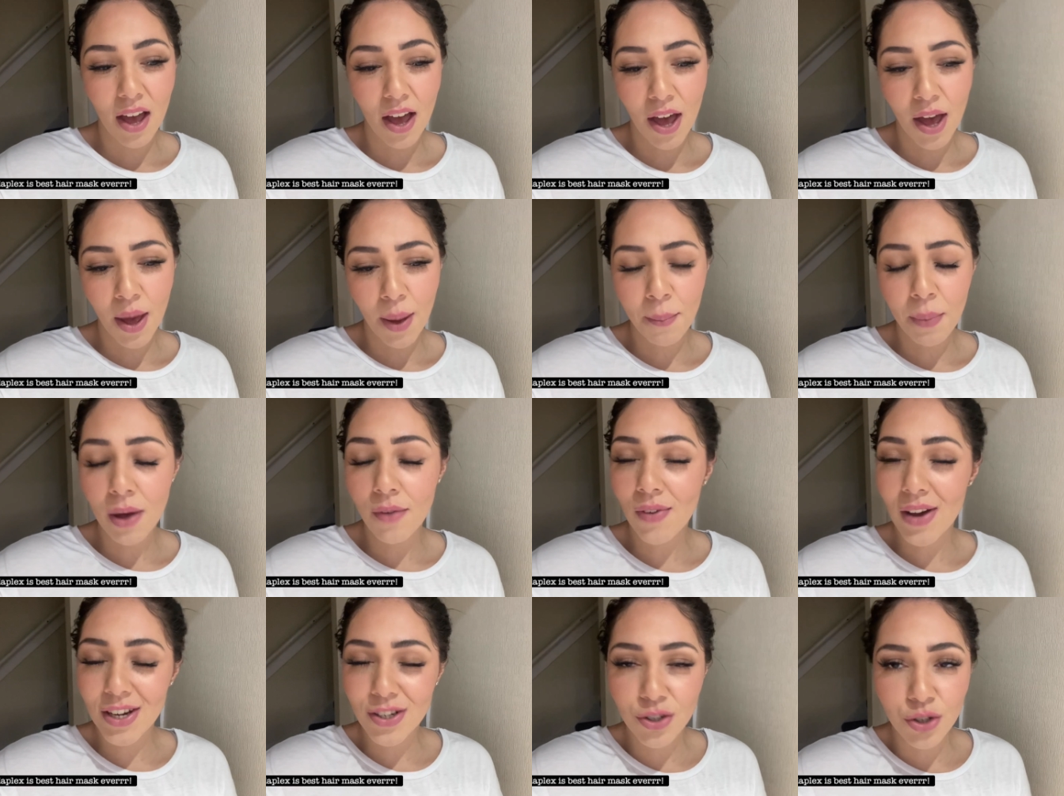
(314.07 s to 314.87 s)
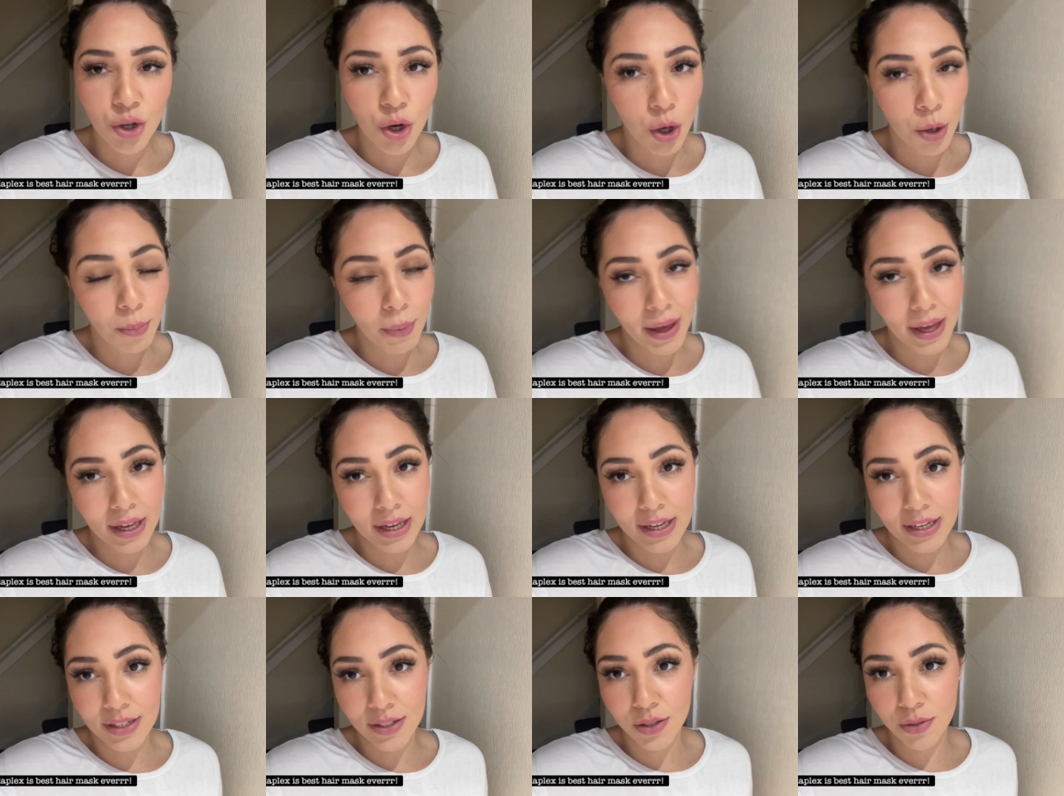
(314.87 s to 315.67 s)
But I've had no
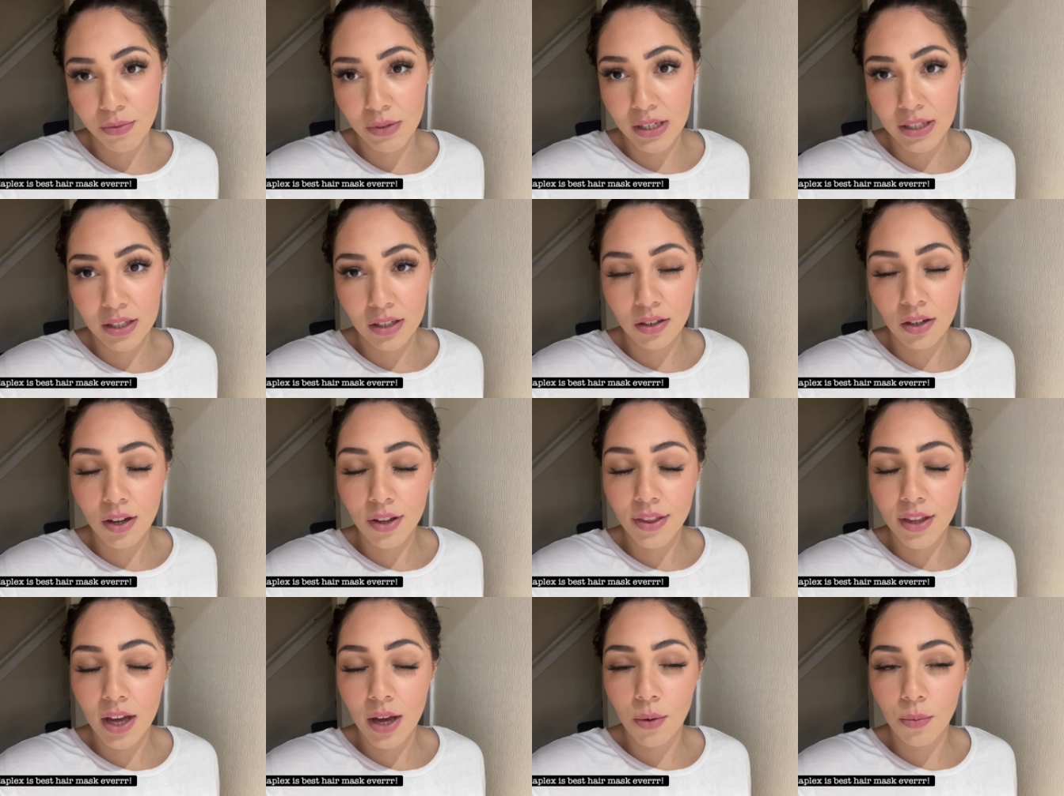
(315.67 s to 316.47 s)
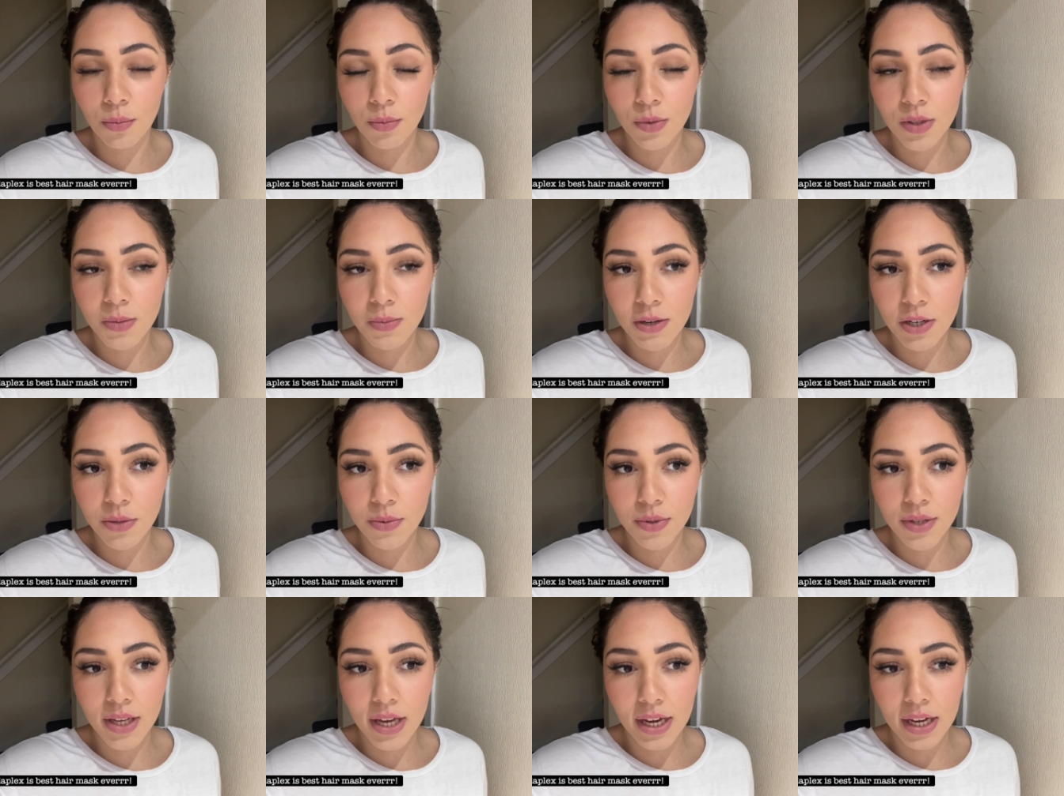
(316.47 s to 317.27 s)
pains or anything like that,
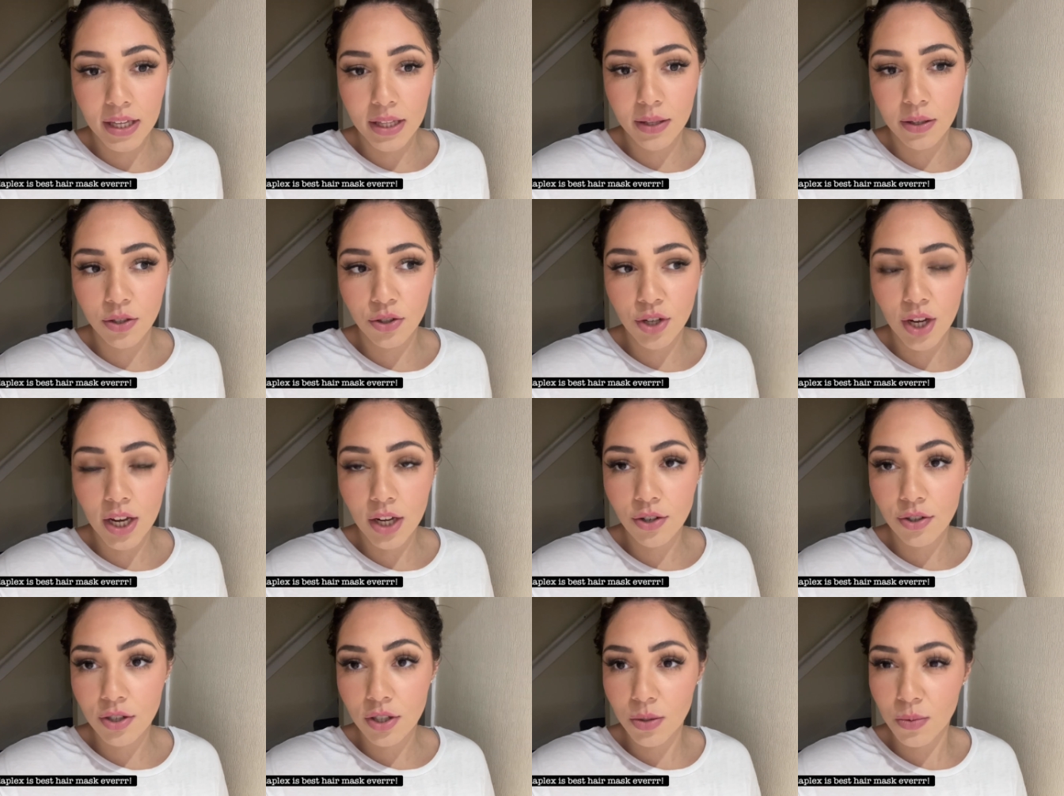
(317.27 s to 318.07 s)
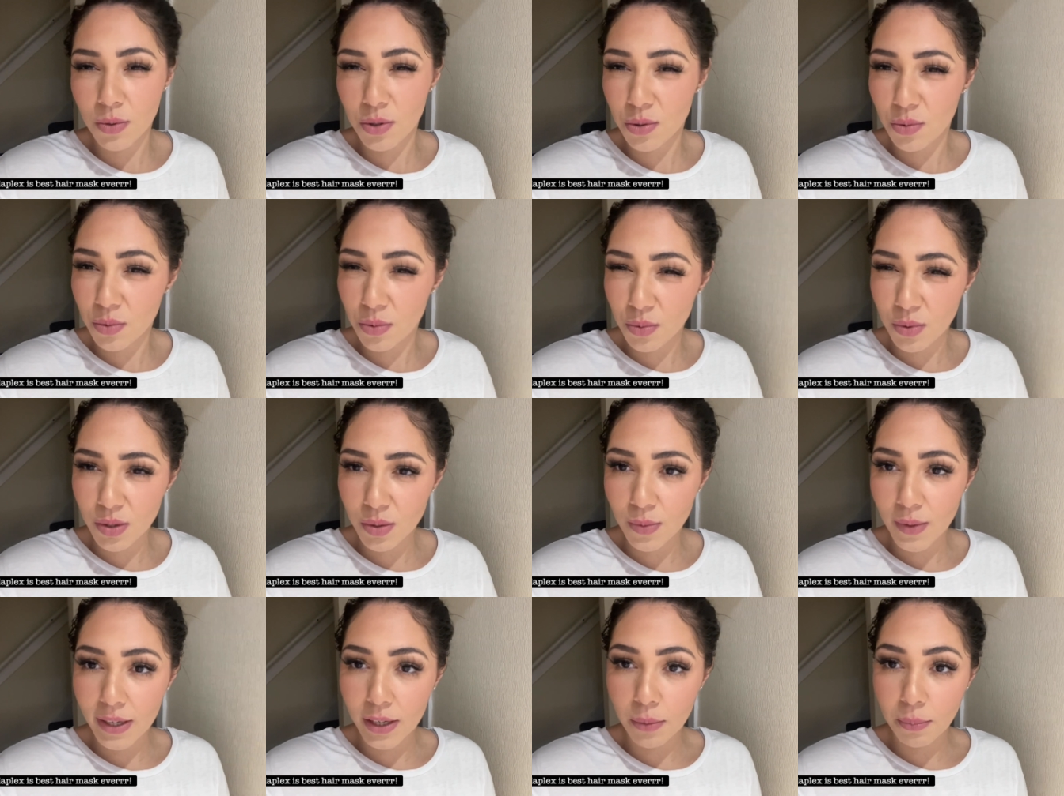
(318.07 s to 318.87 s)
especially with taking the injections, which I was
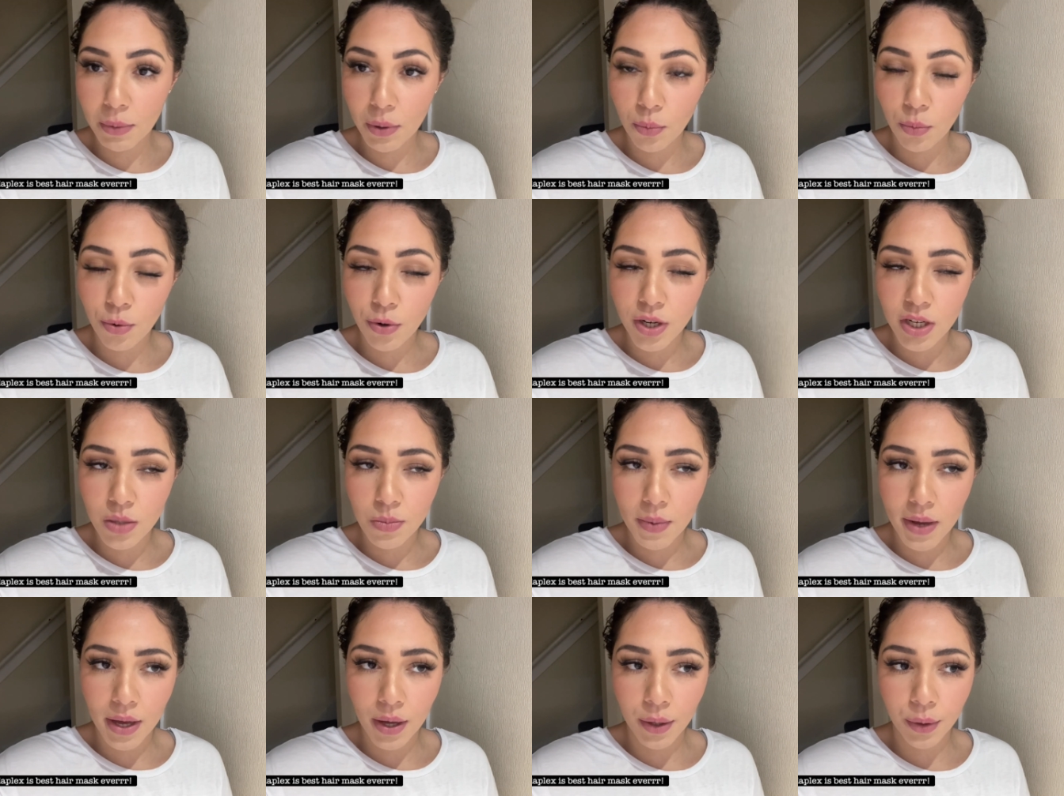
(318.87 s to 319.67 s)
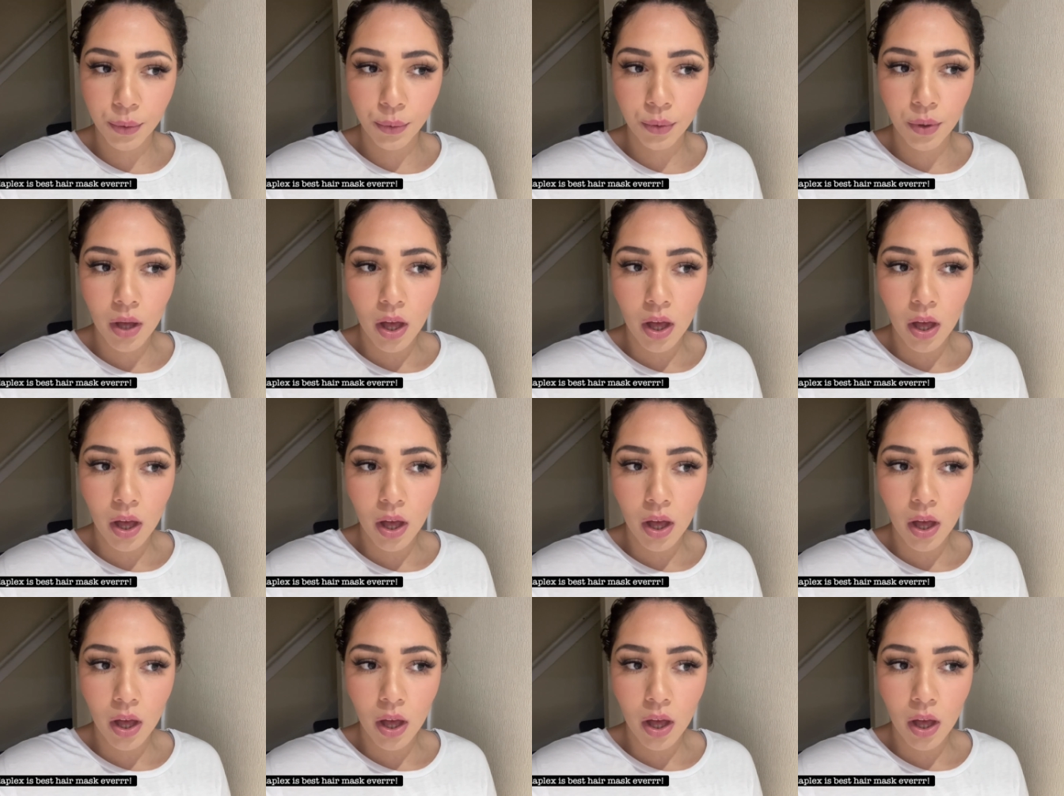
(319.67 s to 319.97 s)
a little bit worried about.